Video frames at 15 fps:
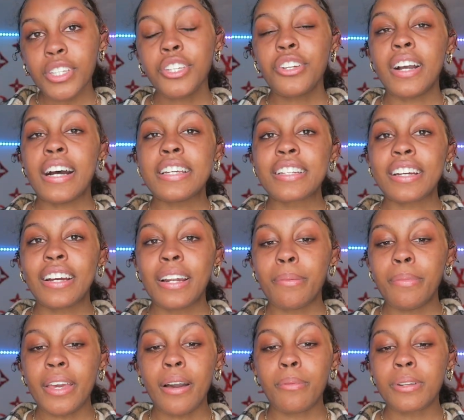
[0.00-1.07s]
You guys are gonna
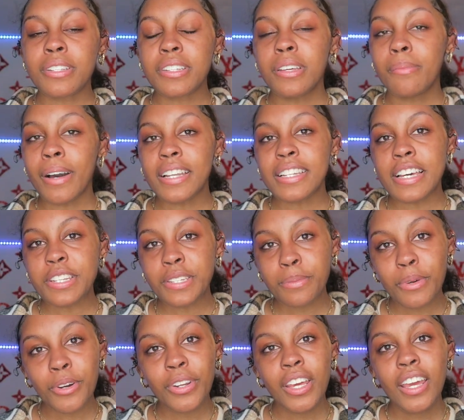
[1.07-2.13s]
be able to see my
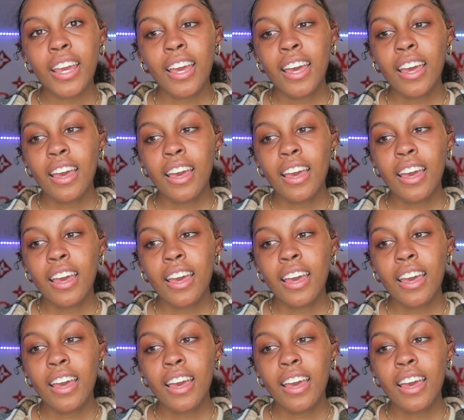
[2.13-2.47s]
testimony.